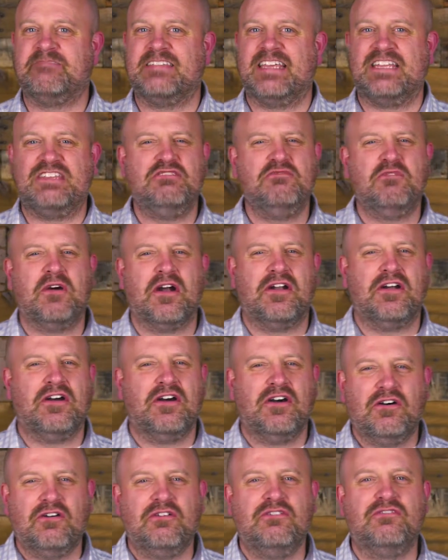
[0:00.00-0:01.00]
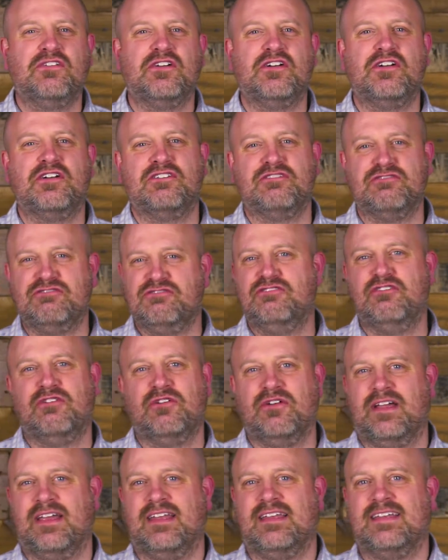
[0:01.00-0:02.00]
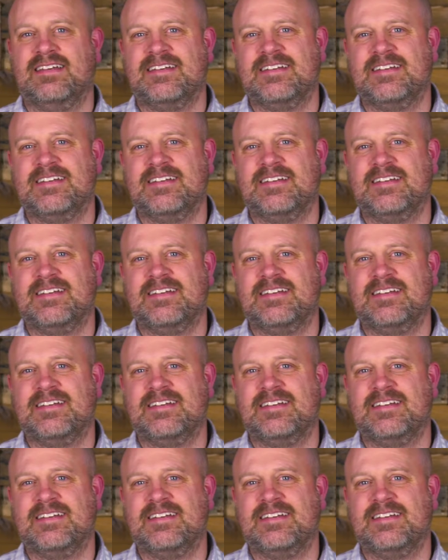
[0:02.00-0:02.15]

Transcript: And you are overjoyed.